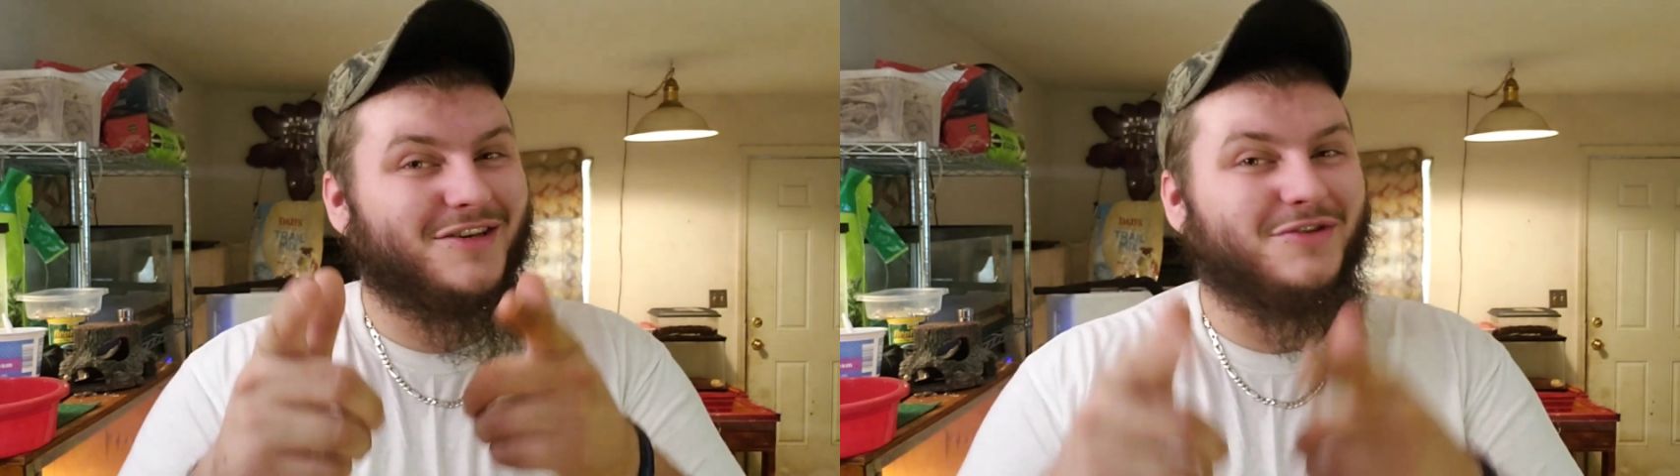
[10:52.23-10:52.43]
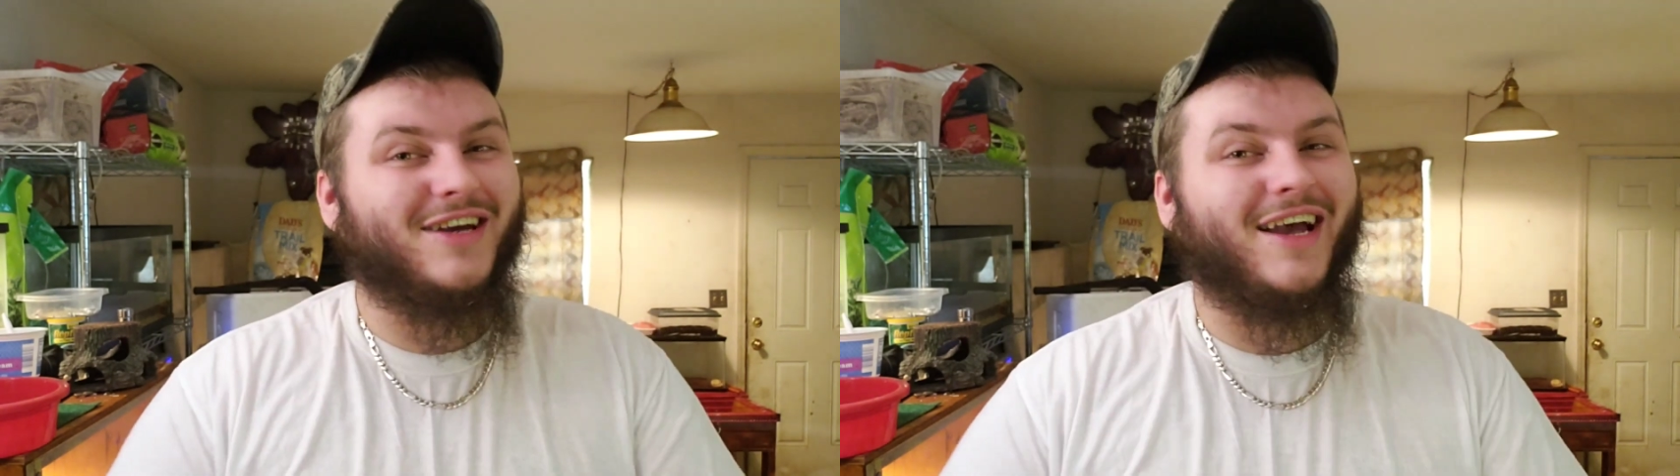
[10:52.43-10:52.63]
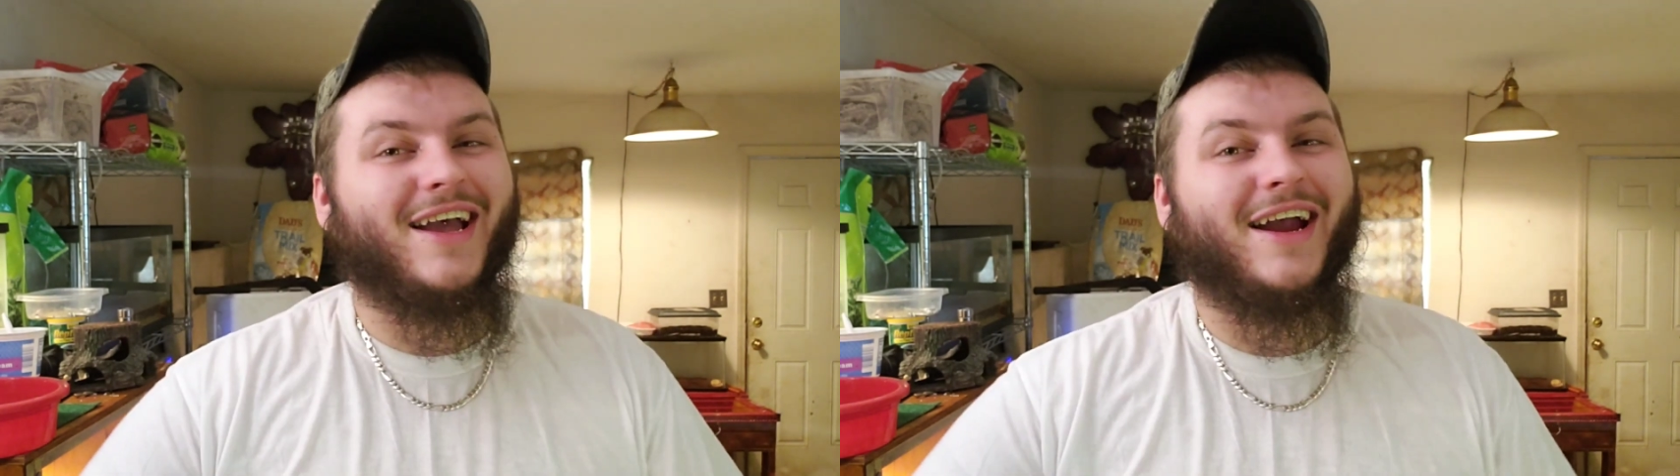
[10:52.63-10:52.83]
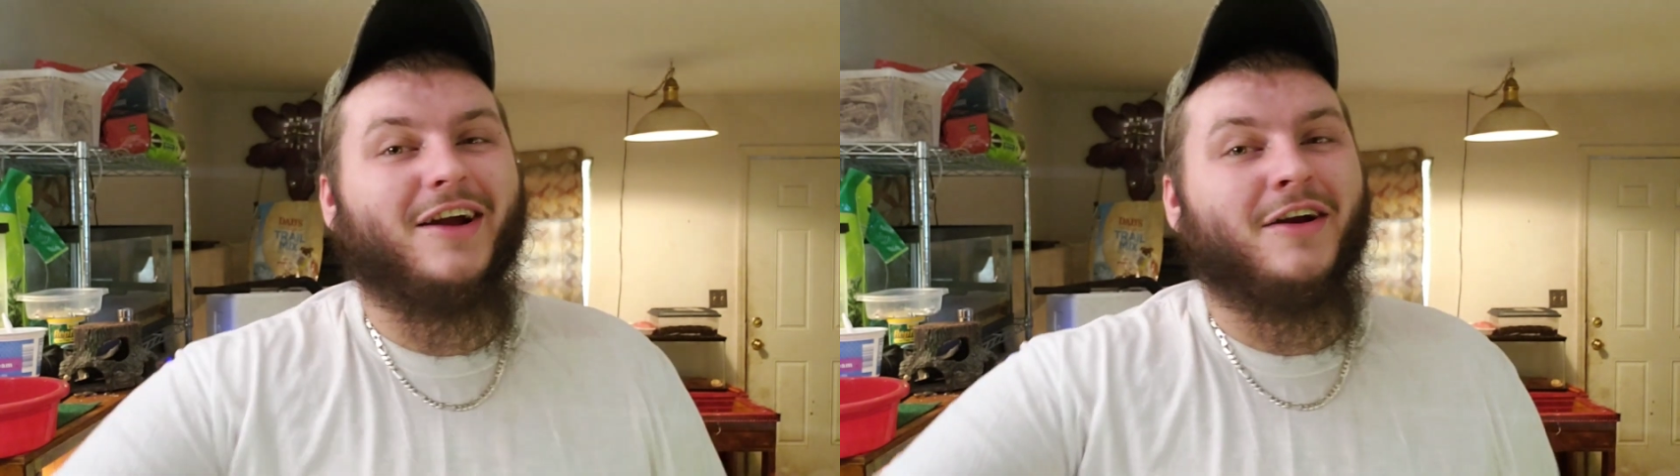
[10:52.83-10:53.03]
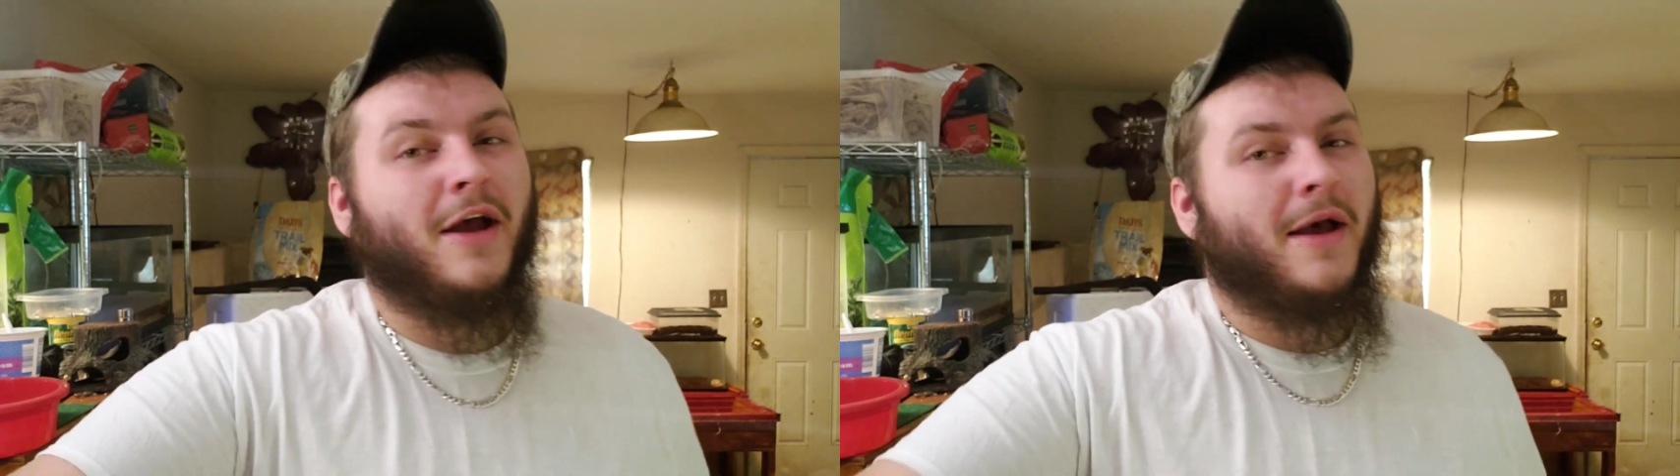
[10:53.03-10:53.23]
You take
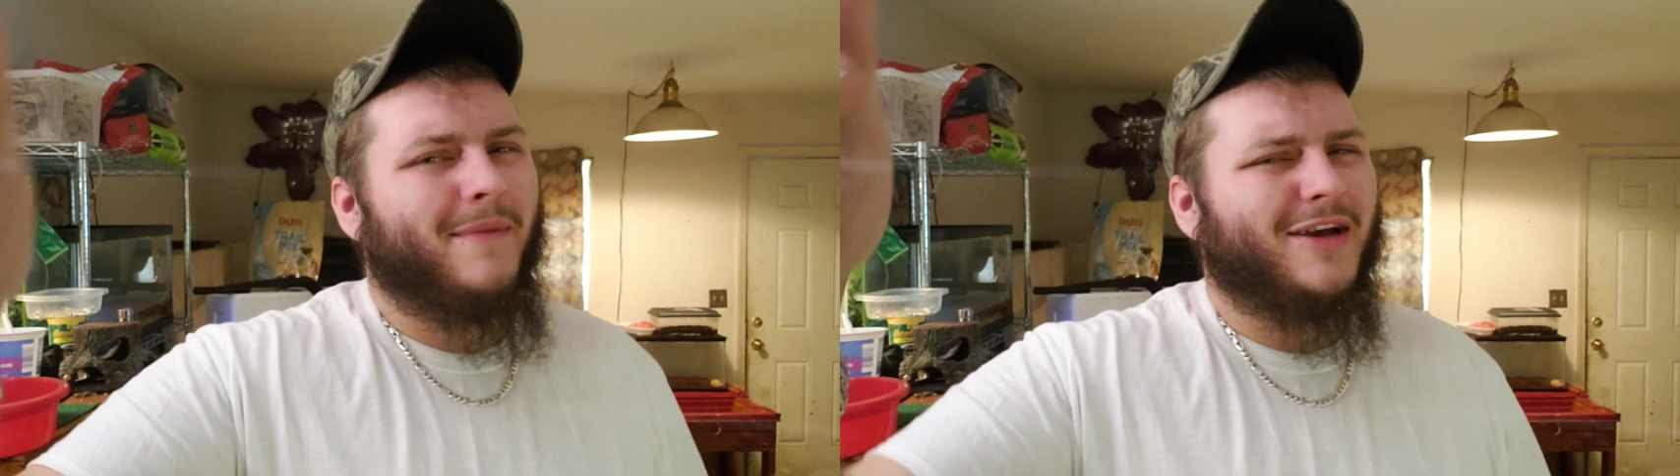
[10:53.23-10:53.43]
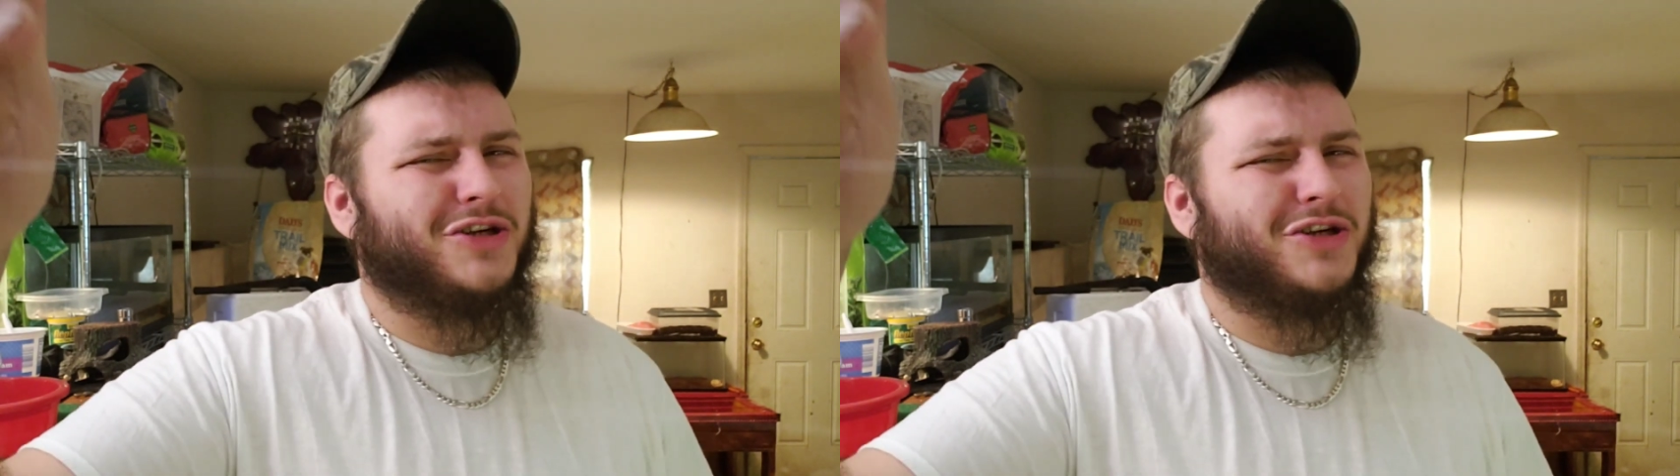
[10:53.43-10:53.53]
care. Make